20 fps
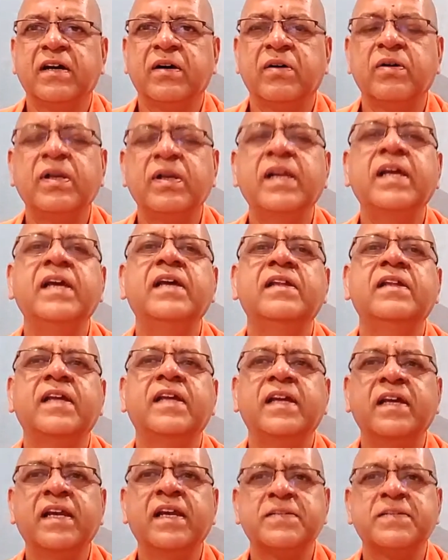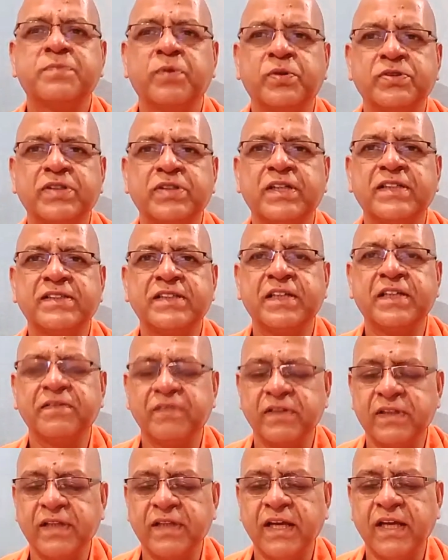only the English portion is
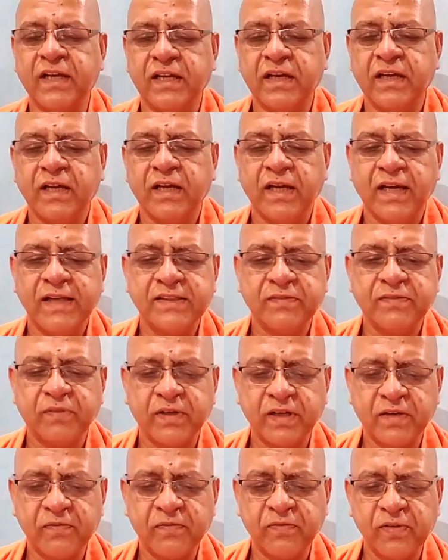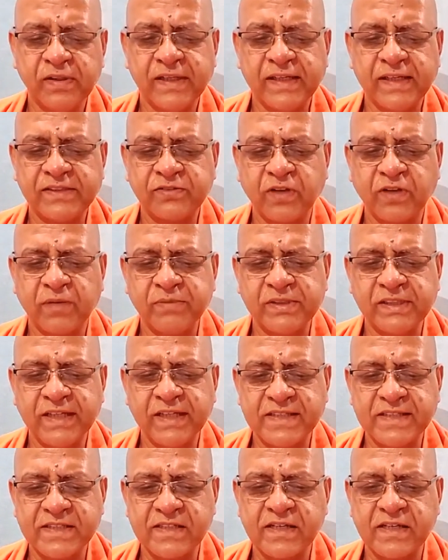given there. And it's wonderful that Swamiji
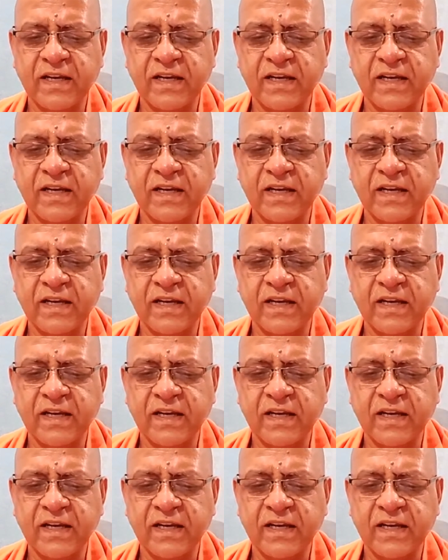has